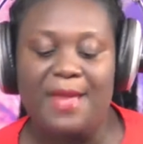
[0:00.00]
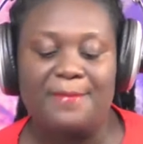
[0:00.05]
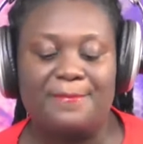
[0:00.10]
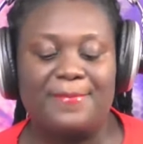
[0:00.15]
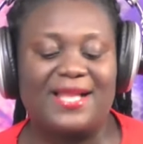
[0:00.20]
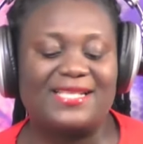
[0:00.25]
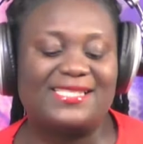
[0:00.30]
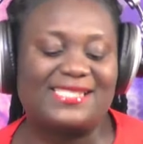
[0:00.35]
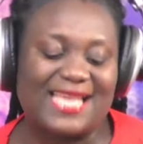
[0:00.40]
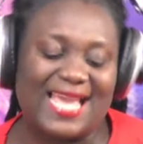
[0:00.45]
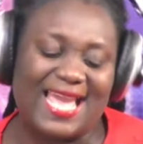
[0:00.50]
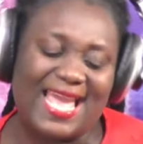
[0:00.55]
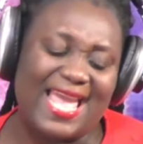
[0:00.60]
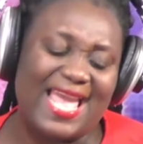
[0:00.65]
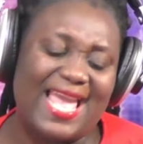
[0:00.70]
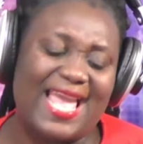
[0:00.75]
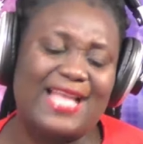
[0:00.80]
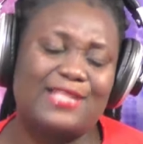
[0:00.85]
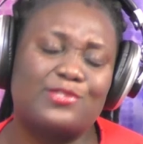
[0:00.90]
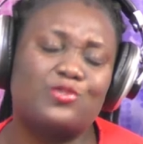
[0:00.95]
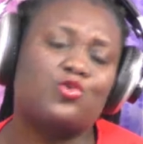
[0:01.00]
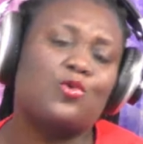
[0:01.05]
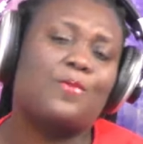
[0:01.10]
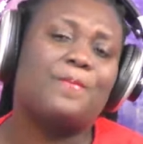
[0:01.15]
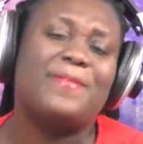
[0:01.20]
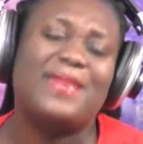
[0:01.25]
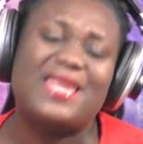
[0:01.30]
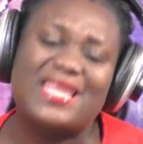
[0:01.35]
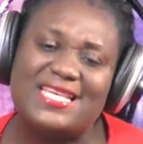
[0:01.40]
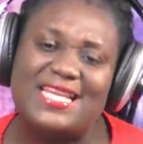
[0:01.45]
But to
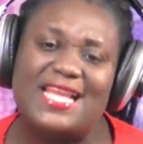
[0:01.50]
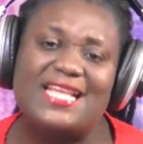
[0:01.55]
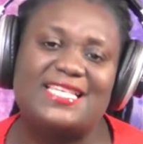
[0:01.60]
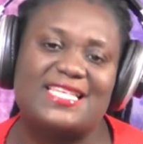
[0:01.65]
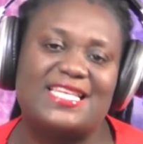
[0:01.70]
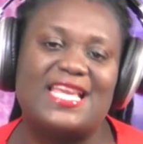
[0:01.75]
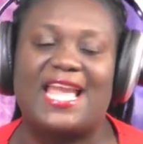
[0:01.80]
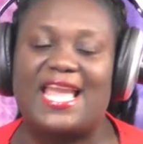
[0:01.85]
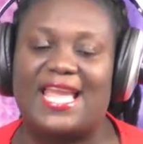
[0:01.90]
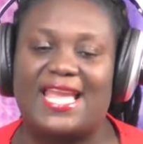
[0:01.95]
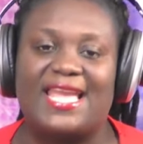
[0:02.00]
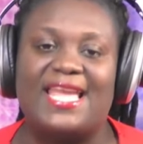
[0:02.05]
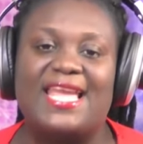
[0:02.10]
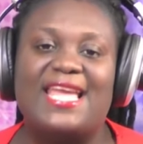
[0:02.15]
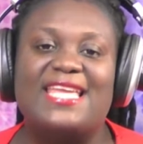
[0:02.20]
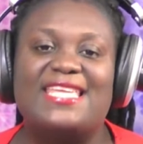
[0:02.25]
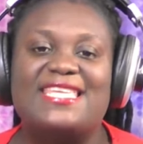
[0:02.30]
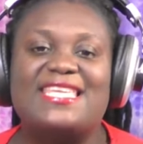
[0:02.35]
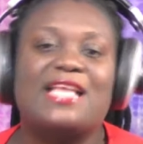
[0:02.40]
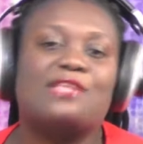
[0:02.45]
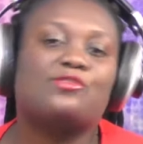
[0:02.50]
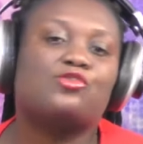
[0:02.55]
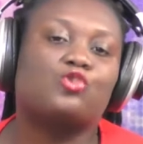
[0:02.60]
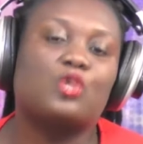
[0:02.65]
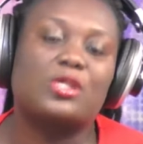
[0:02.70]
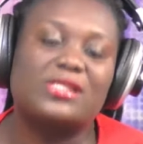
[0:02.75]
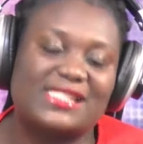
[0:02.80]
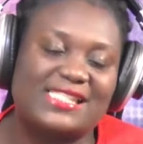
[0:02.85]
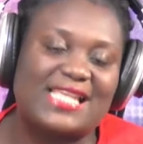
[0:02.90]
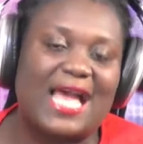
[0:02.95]
me ne dear yes
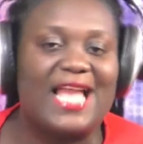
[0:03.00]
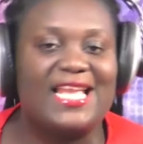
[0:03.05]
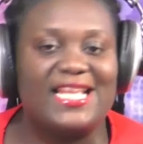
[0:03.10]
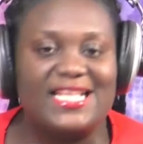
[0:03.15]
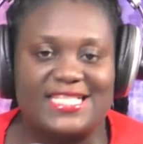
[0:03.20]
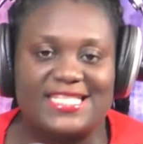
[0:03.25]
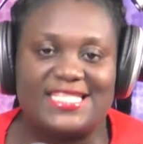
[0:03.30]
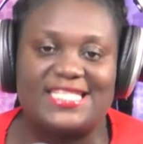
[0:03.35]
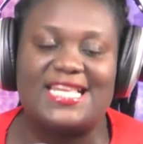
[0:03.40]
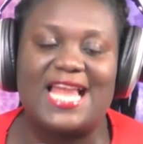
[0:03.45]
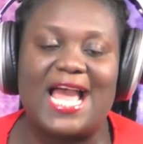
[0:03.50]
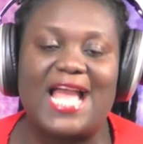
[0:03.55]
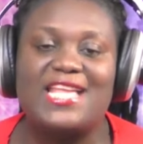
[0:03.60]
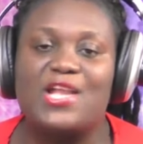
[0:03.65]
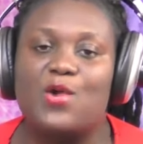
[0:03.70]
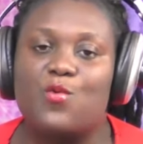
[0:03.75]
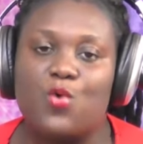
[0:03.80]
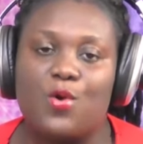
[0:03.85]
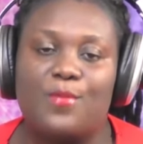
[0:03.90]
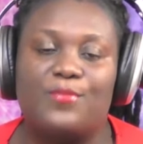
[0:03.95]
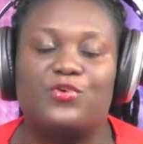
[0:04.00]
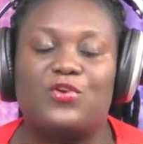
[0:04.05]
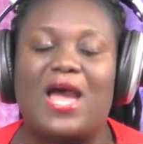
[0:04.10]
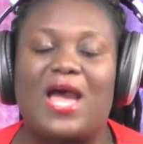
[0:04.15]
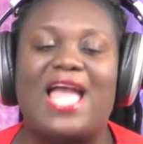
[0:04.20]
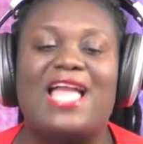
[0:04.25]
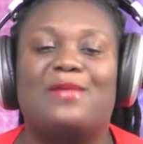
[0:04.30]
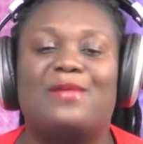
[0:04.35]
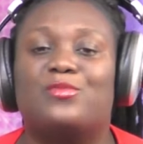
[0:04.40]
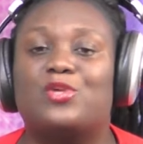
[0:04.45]
society na ye woman.
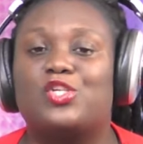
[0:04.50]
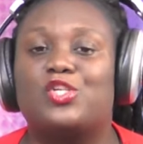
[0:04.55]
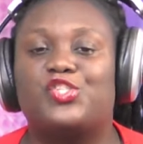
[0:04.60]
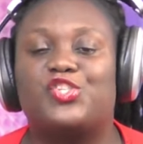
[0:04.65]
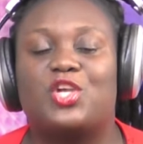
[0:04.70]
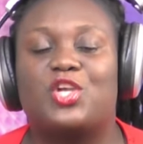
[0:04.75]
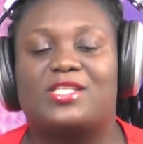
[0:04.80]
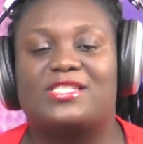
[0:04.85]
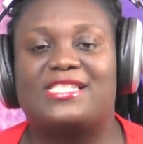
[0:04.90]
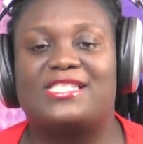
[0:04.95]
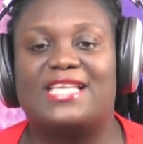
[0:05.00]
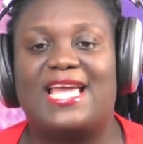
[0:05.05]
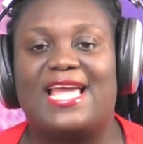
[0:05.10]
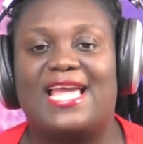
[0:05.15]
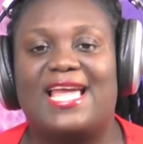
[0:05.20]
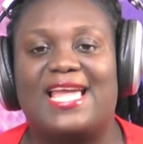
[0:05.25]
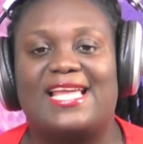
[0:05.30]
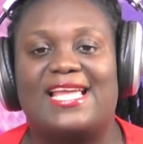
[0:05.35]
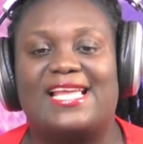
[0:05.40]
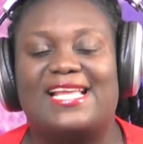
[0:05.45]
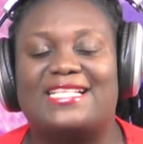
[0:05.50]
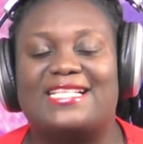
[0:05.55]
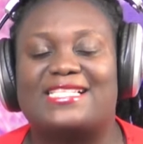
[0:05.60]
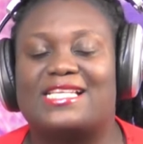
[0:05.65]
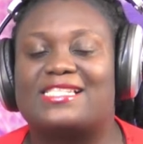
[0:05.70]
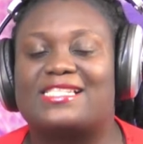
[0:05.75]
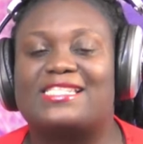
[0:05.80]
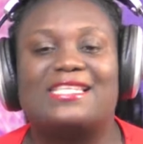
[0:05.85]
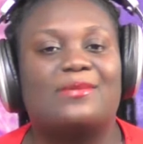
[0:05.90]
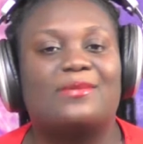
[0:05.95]
I am not sure say it
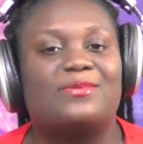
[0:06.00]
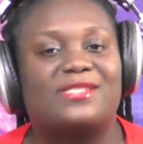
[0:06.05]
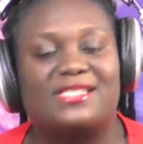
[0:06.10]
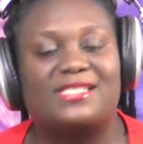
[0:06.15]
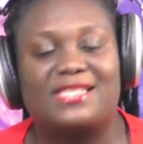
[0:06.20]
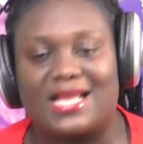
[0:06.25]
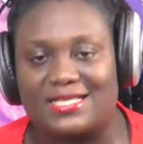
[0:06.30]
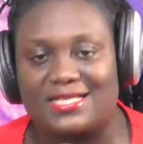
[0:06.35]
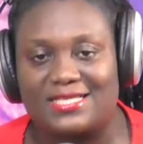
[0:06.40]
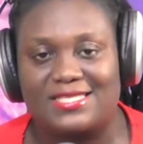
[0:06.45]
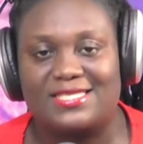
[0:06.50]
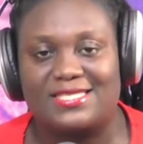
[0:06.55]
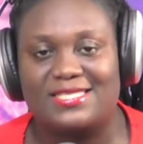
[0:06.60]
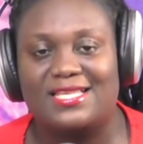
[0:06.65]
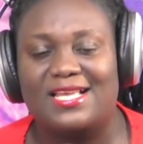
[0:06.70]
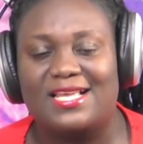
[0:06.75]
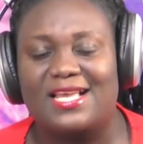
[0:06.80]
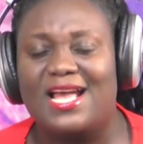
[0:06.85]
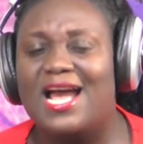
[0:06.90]
accepts that.